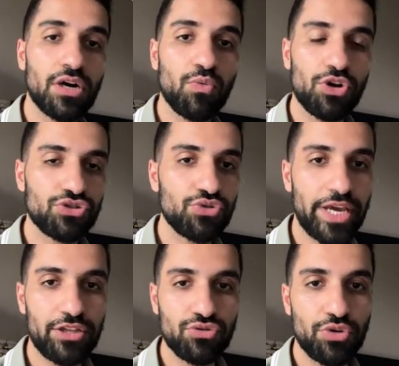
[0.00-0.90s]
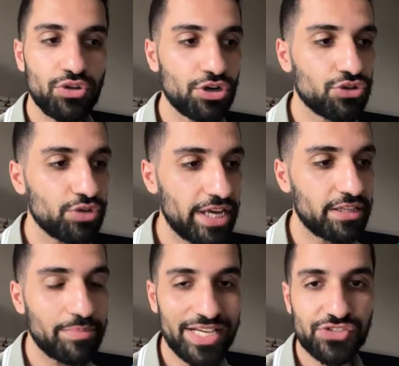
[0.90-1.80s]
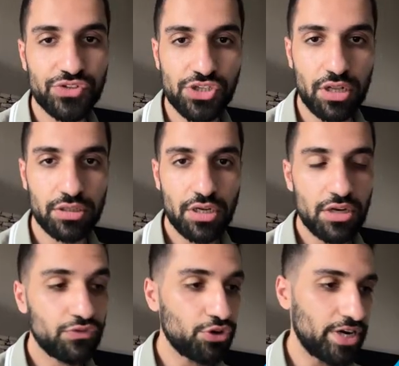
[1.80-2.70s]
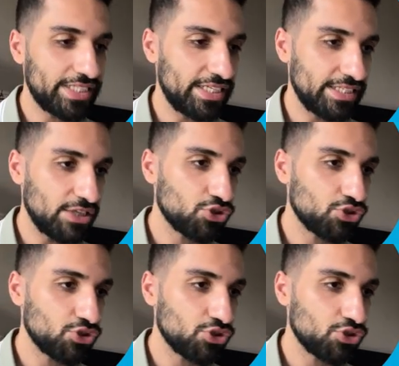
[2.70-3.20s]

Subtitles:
what you can do in order to get the best result for your assistant.